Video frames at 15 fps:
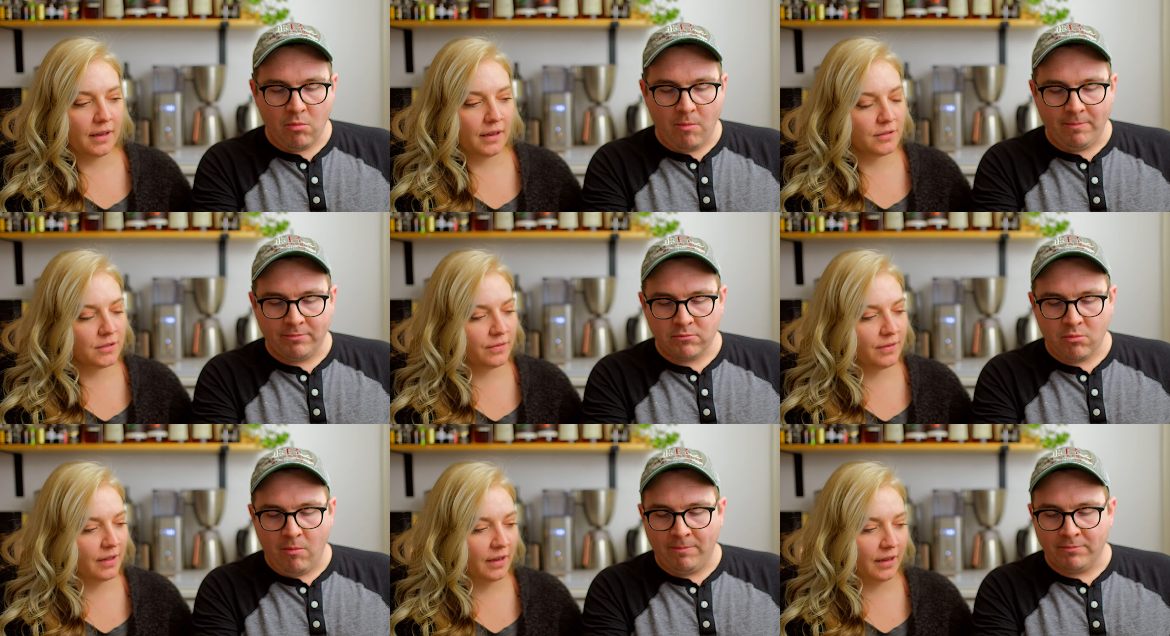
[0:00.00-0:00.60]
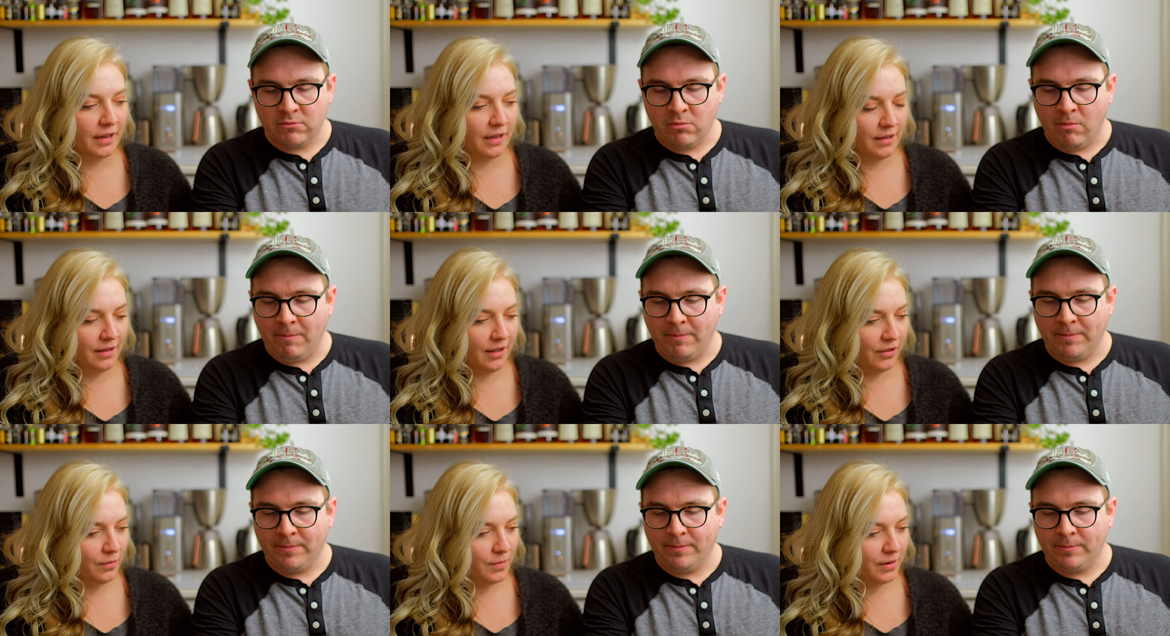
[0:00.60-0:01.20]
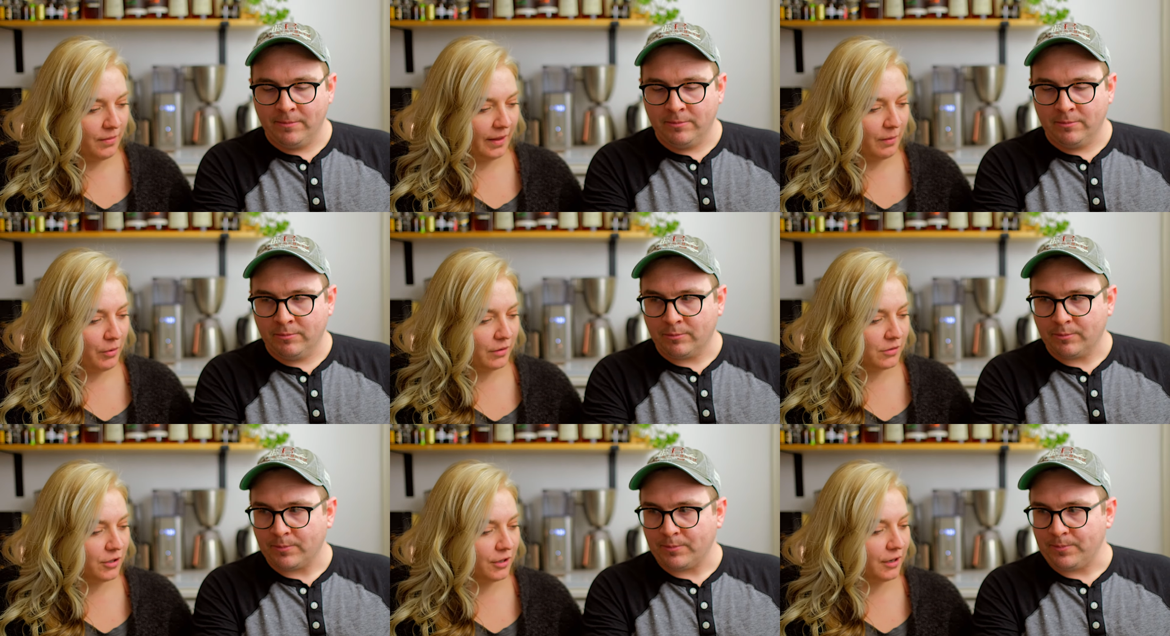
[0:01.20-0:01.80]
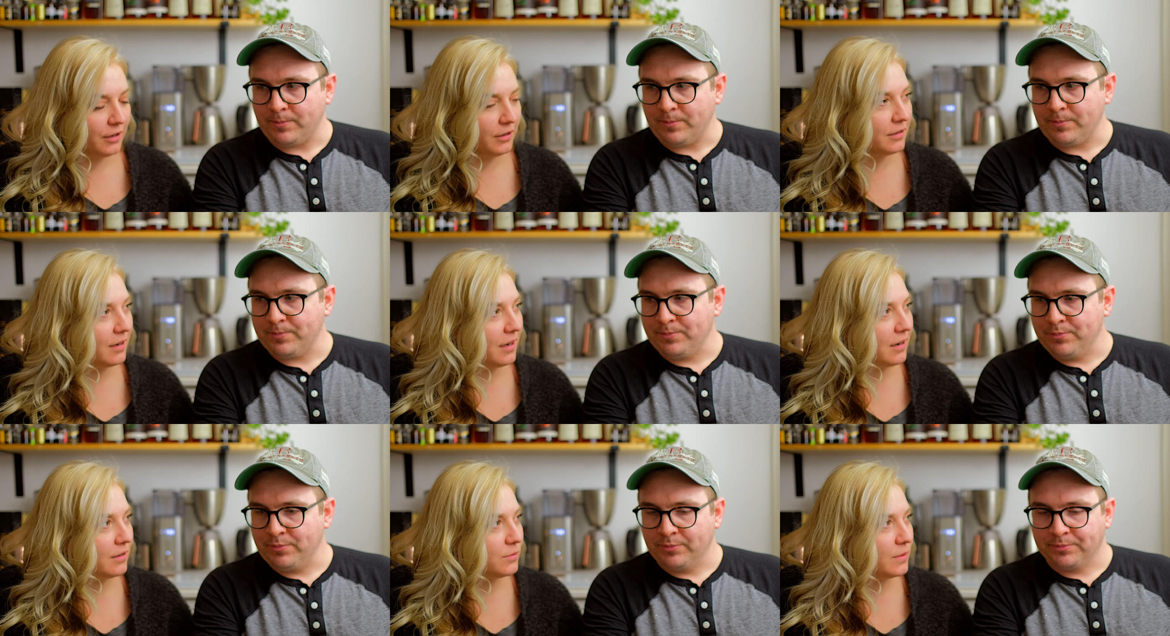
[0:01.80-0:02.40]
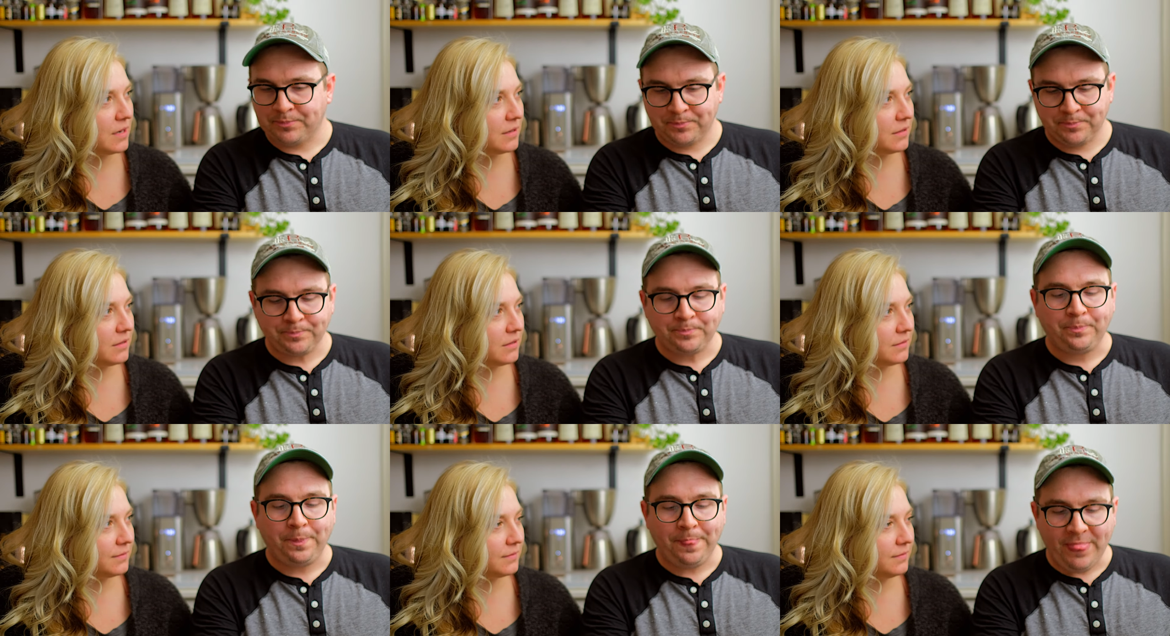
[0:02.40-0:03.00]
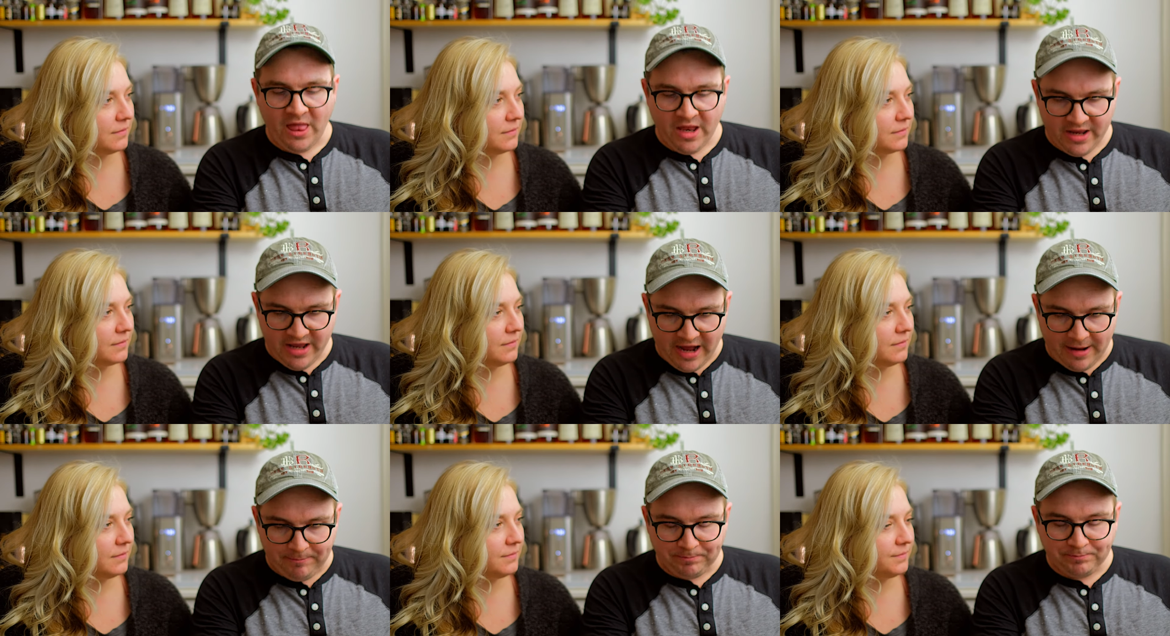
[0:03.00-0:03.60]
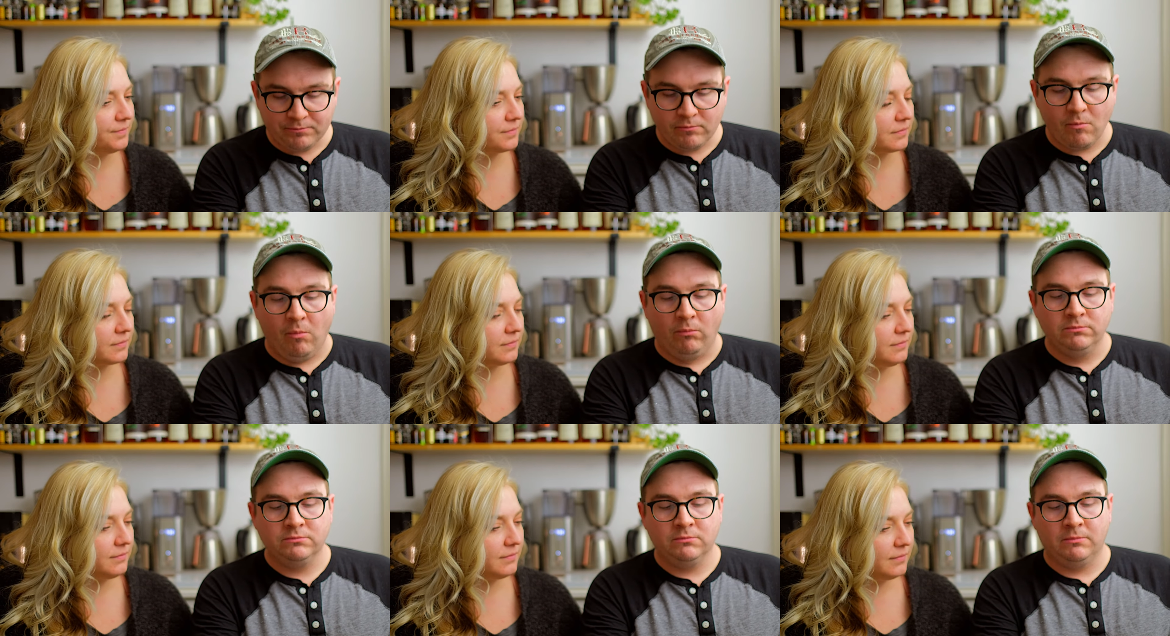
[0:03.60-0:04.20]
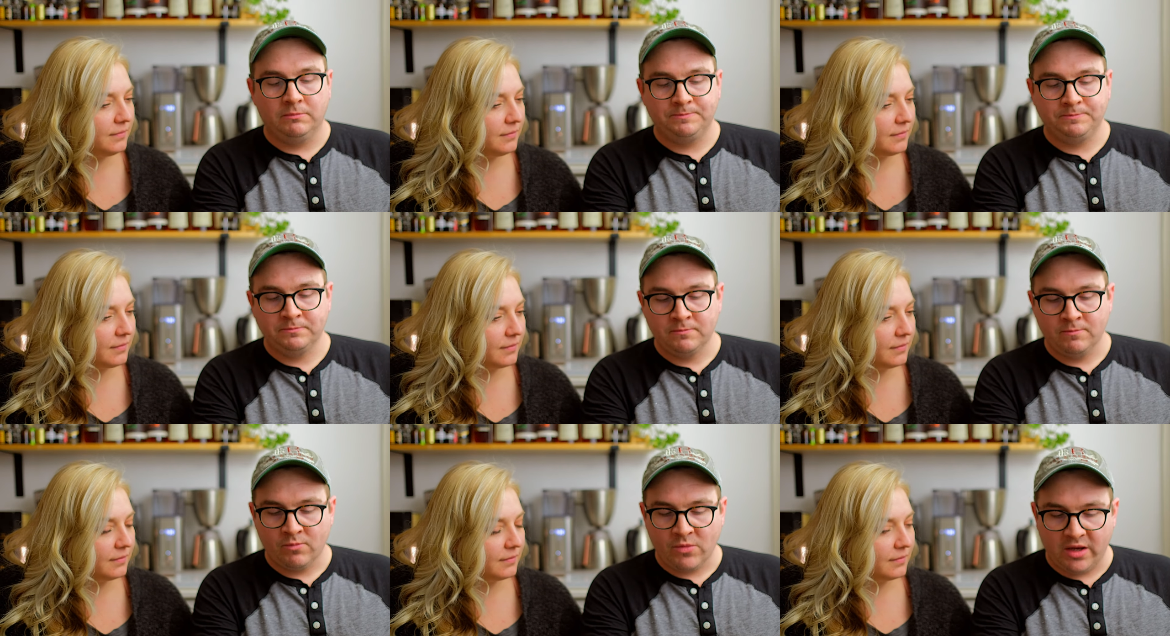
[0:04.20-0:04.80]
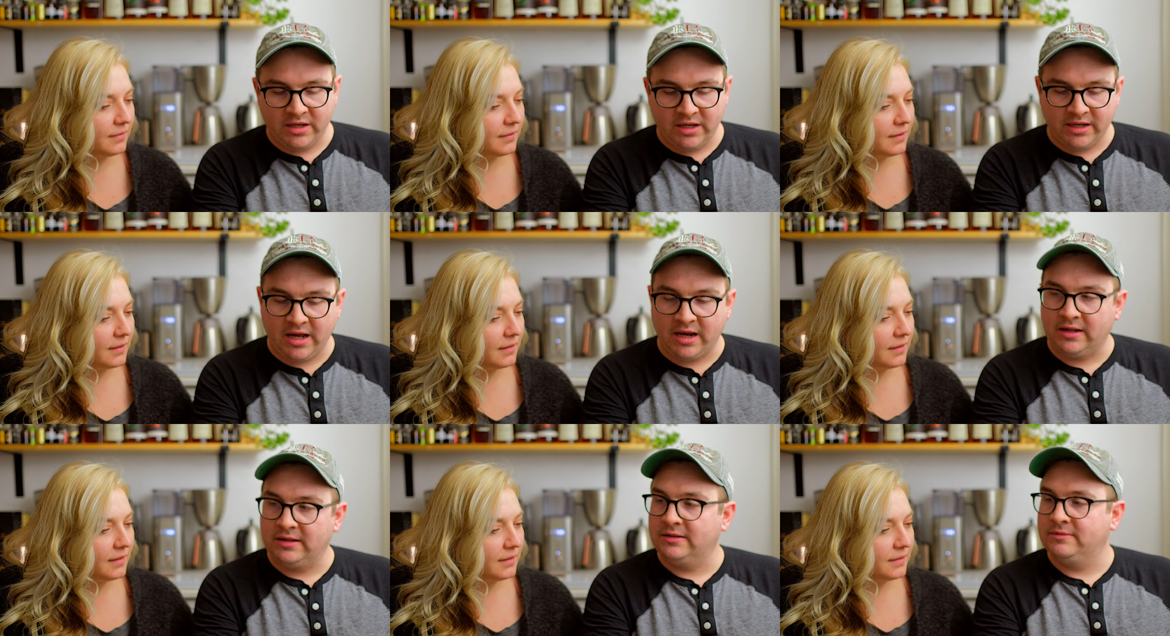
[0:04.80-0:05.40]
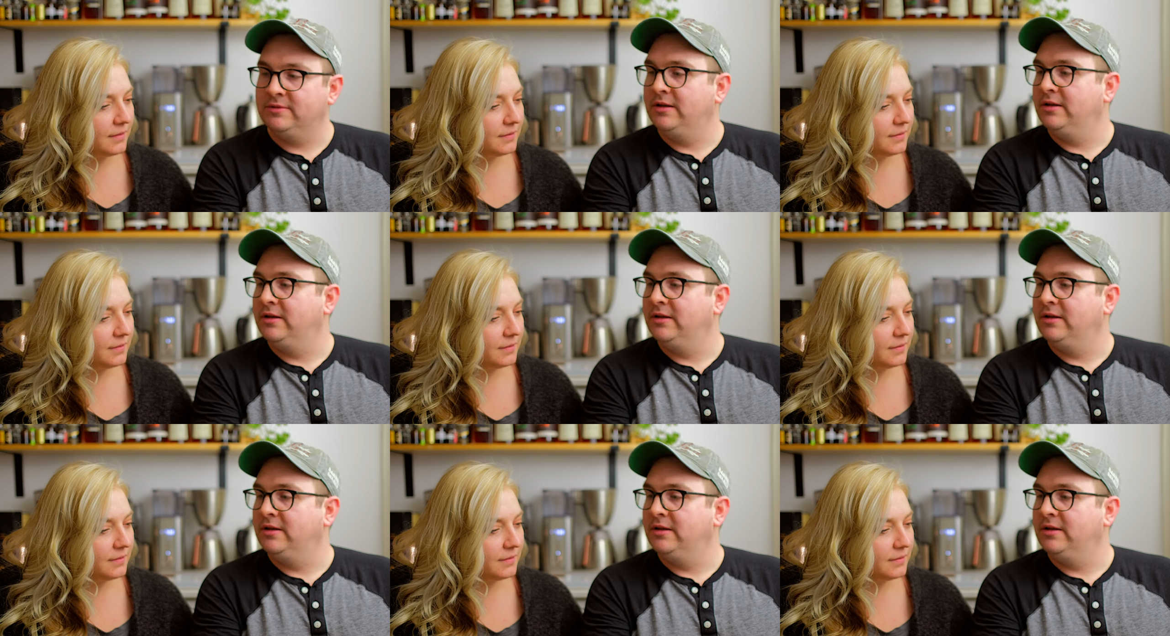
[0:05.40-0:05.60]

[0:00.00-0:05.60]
Speaker 1: I also feel like I get a little bit of like brown sugar sweetness.
Speaker 2: Yeah. Again, kind of